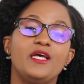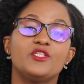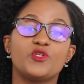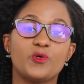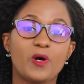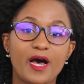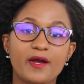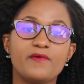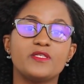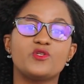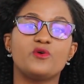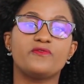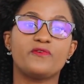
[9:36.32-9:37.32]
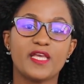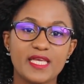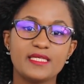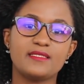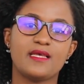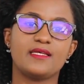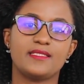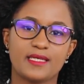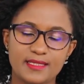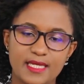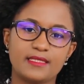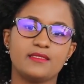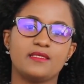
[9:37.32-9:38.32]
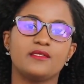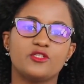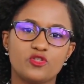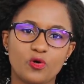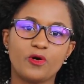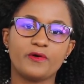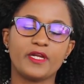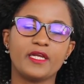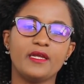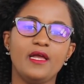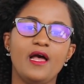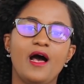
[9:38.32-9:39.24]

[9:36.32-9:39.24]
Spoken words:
So iResolve is a success story.